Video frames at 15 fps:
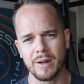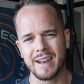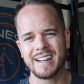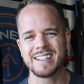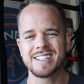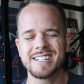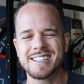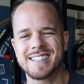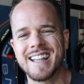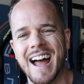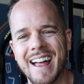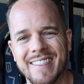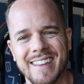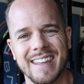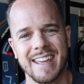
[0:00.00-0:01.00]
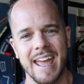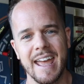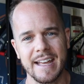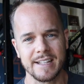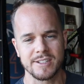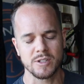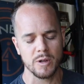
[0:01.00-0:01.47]
And it's just not the
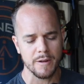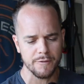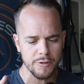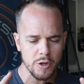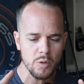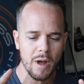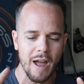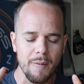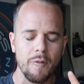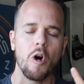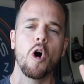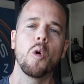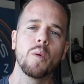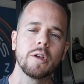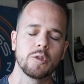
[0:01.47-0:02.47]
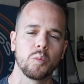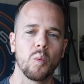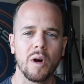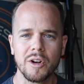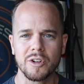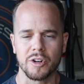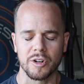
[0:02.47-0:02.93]
case. So if you have always
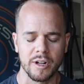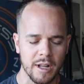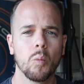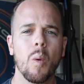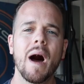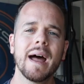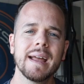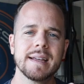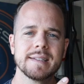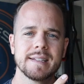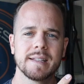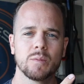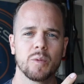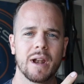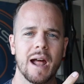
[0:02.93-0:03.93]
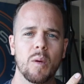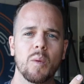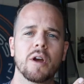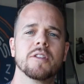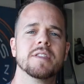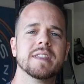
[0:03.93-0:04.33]
wondered, why is it when I wear